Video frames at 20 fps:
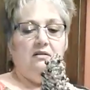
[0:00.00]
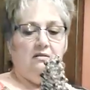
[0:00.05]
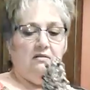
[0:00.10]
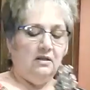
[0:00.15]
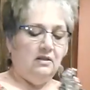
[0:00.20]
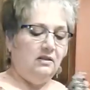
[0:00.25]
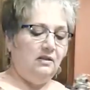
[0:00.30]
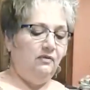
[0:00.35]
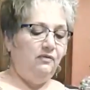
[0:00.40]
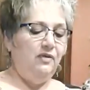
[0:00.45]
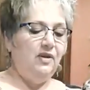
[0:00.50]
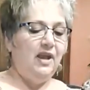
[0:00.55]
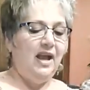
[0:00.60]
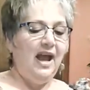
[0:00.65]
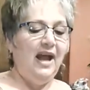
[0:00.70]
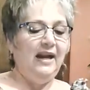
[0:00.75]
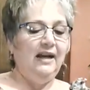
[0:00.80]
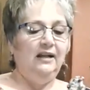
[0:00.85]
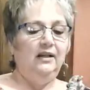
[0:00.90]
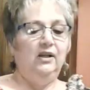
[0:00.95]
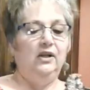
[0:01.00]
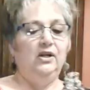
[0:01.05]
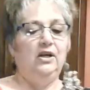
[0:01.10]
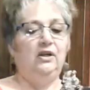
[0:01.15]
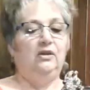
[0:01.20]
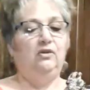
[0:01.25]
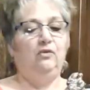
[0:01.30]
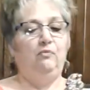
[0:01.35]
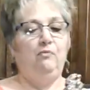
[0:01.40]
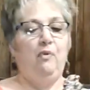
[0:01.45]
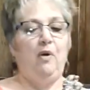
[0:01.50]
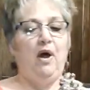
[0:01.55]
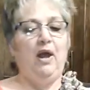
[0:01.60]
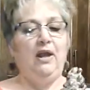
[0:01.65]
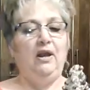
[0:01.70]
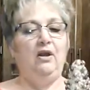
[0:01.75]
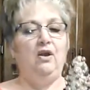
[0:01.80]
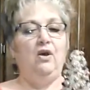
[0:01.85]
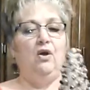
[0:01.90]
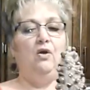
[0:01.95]
Because if you kind of look at the
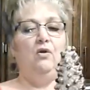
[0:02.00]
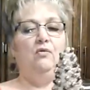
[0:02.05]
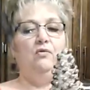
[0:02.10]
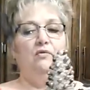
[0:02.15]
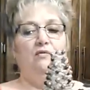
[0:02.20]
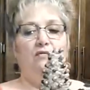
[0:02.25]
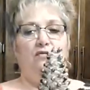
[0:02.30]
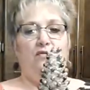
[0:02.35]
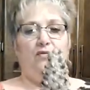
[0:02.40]
pine cone